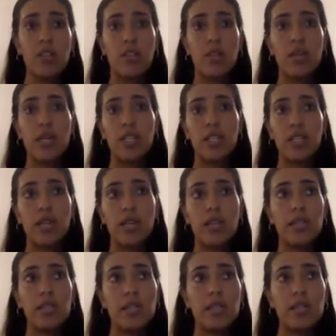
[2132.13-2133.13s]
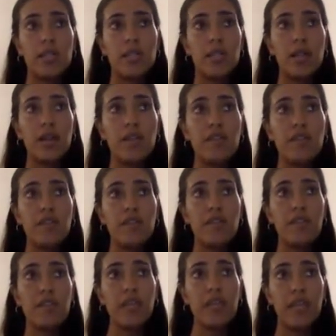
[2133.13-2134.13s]
So each headset itself
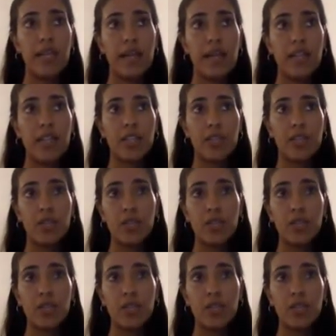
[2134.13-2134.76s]
can actually